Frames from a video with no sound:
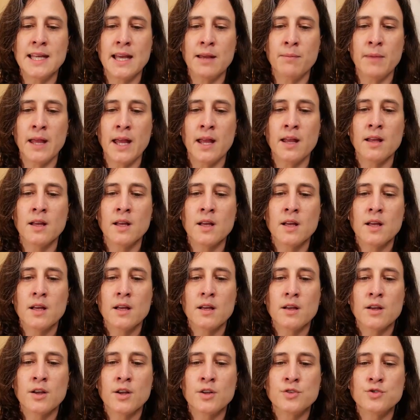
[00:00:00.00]

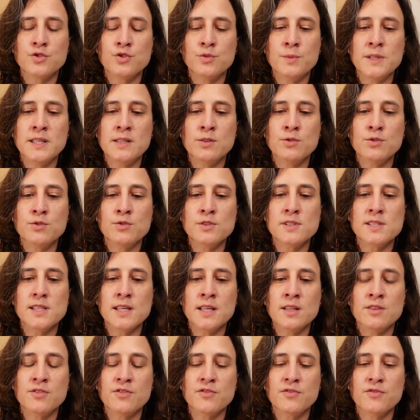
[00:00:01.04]
EMA to be used
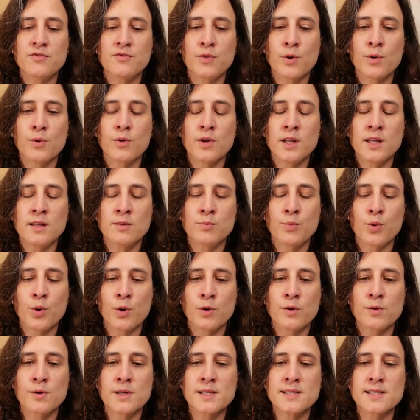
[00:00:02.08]
in
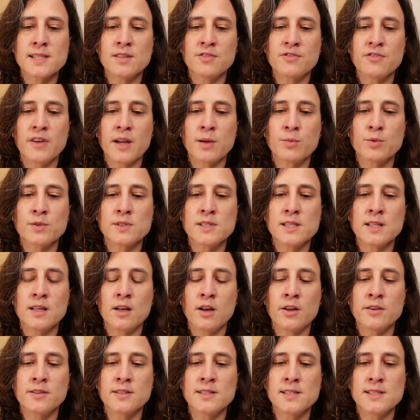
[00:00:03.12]
progressive fibrosing
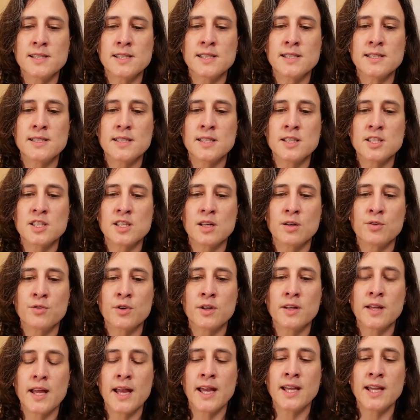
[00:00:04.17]
lung disease in children